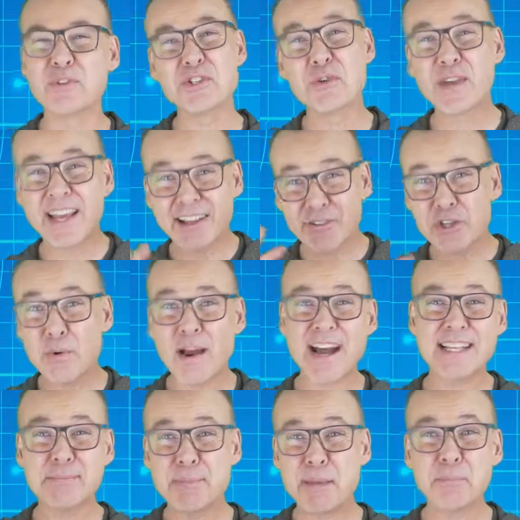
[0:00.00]
When you
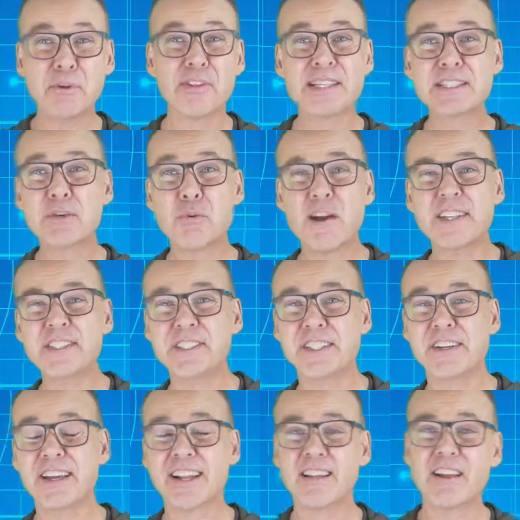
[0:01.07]
ask people this question,
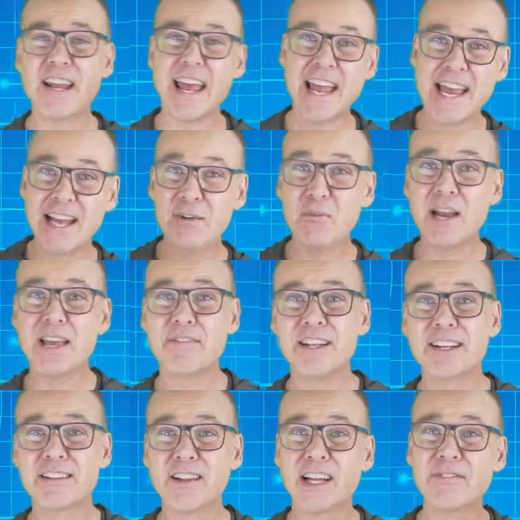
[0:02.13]
you get a lot of hand waving
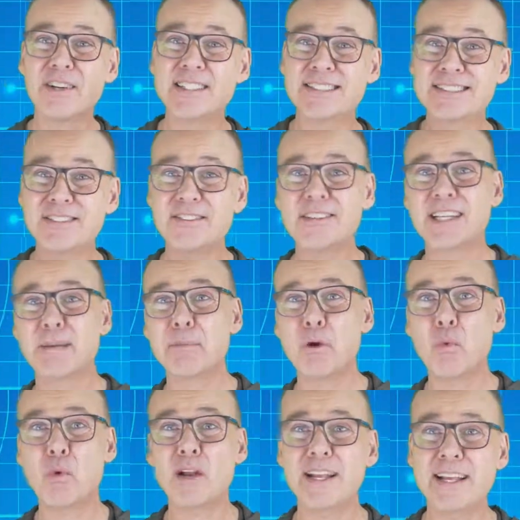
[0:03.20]
and a lot of uncertainty
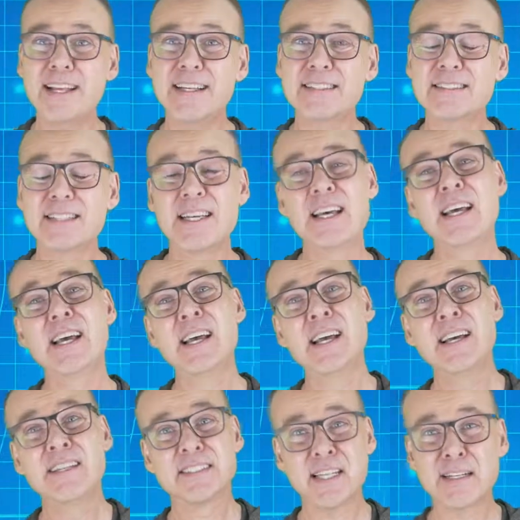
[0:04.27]
about what it is.
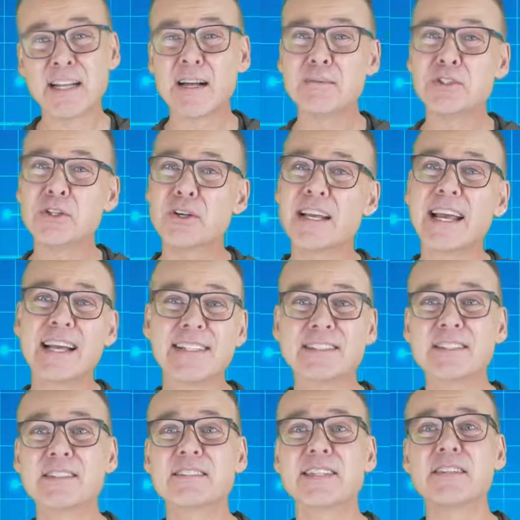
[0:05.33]
Sometimes you'll get
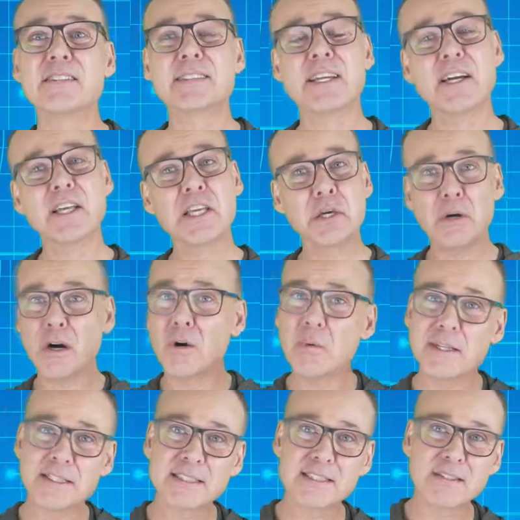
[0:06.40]
answers that'll tell you, oh,
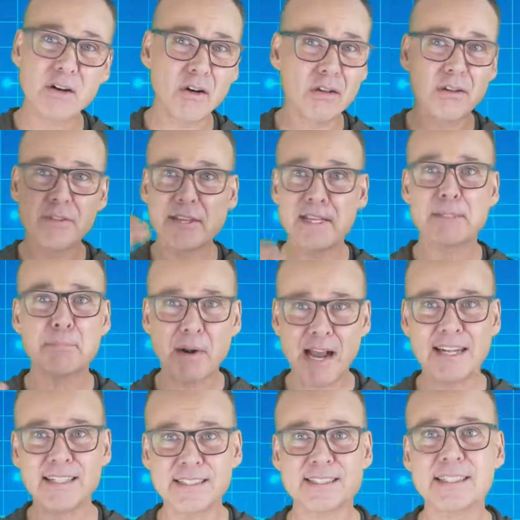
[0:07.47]
it's all of these
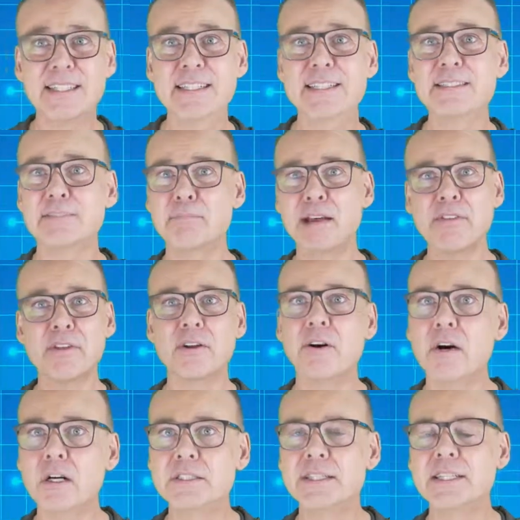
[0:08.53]
practices and
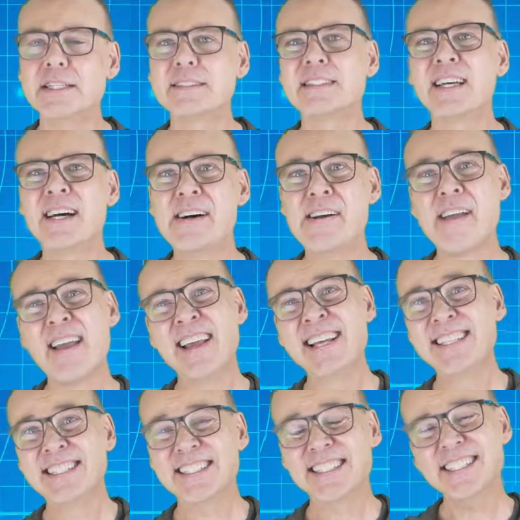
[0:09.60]
methodologies.
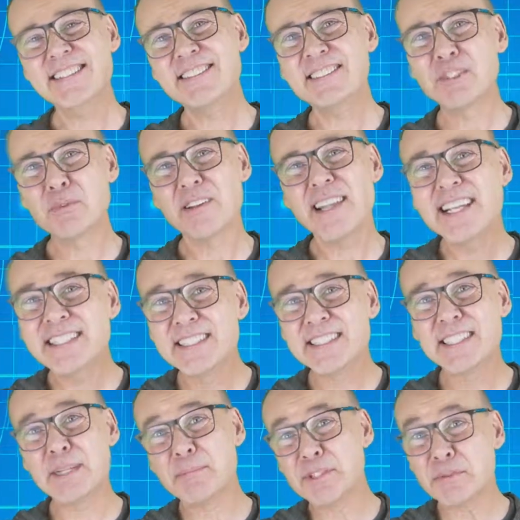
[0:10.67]
And there's a
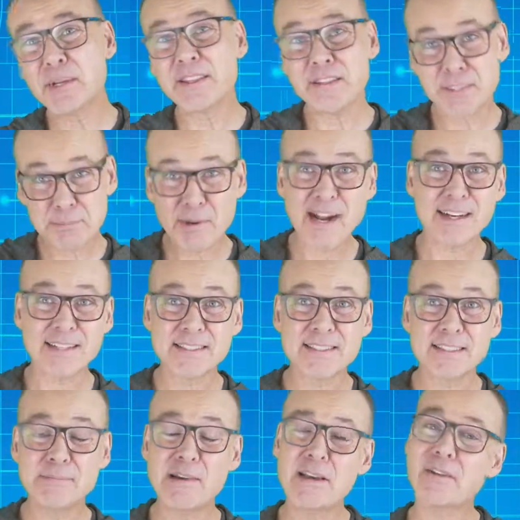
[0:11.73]
relationship between those practices
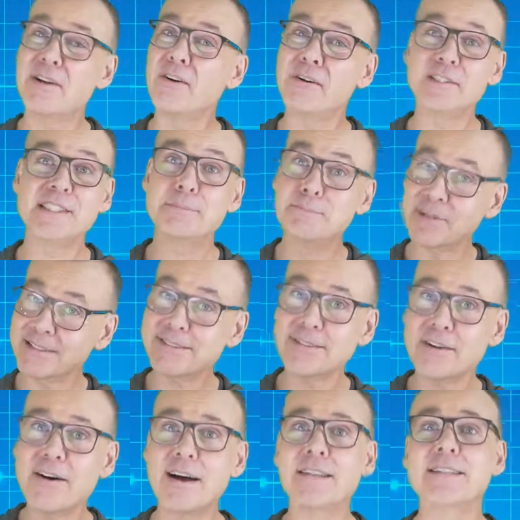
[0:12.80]
and methodologies, but they're
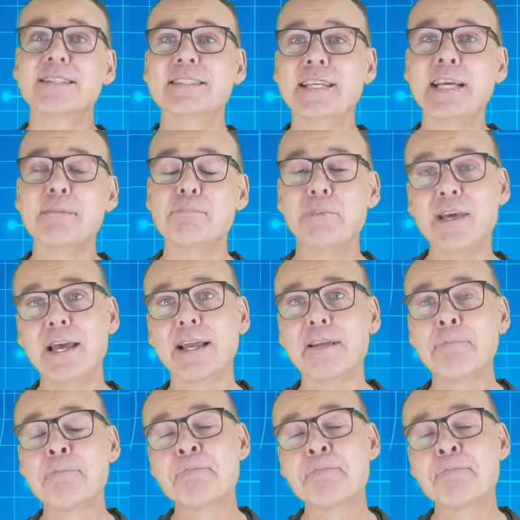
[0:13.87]
not the same thing.